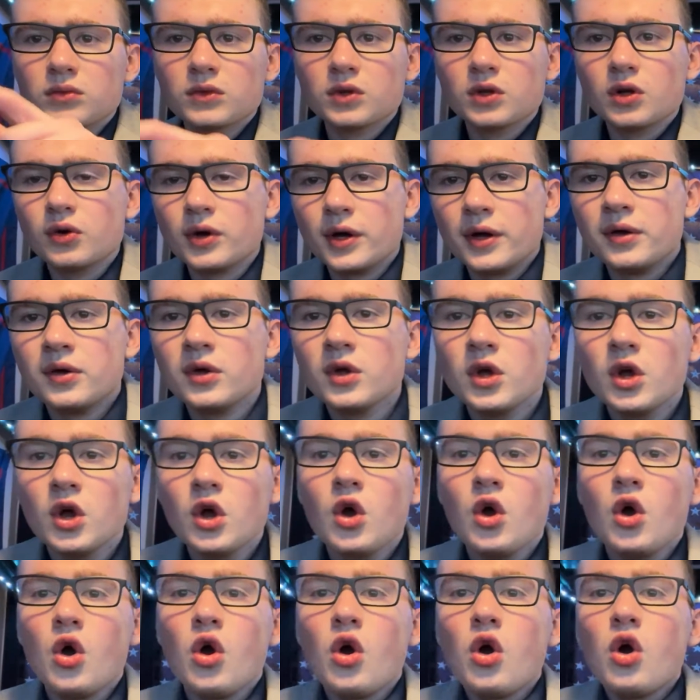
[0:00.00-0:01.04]
Okay.
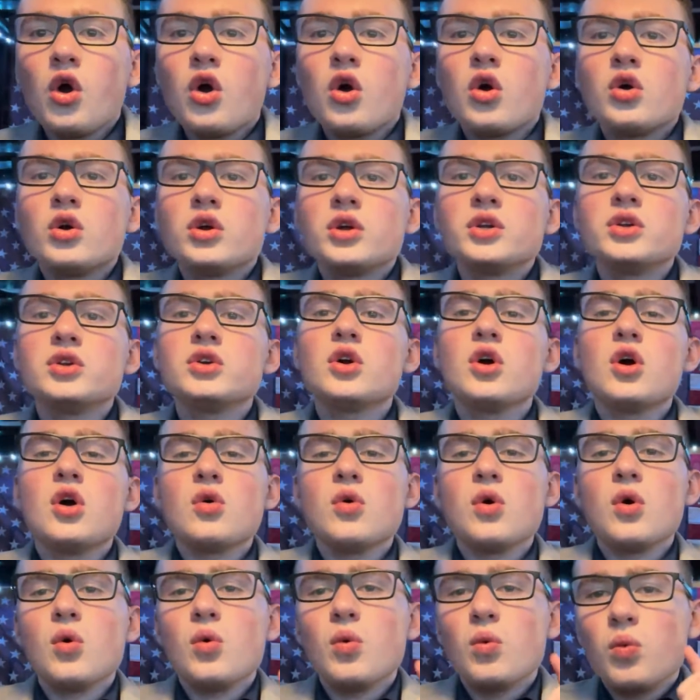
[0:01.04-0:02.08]

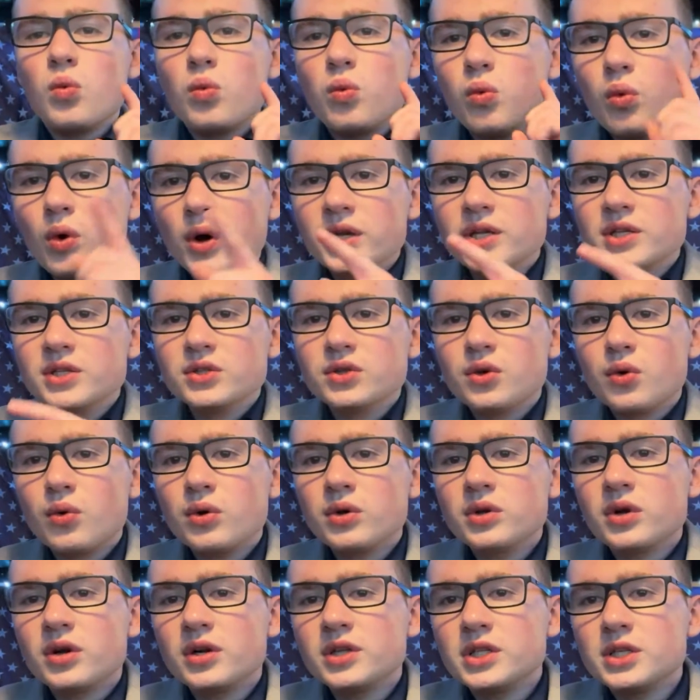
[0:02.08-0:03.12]
Yo, what is
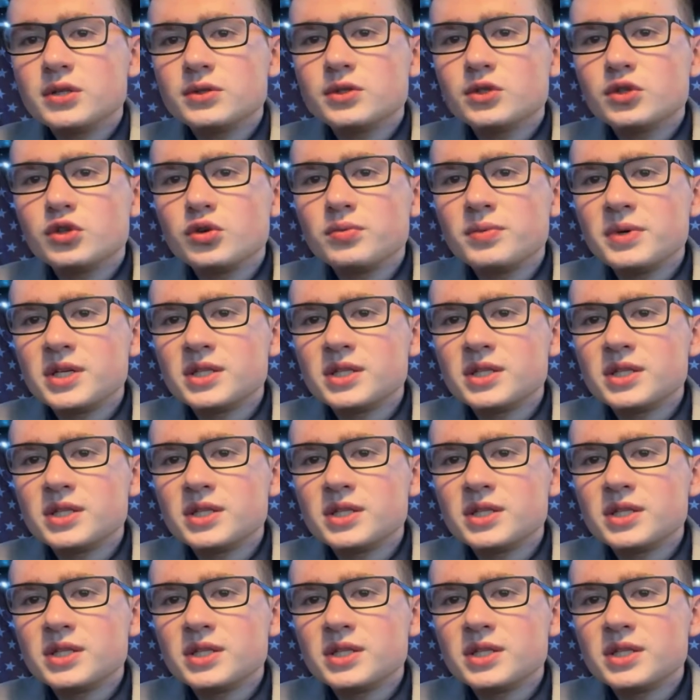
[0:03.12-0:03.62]
going on YouTube?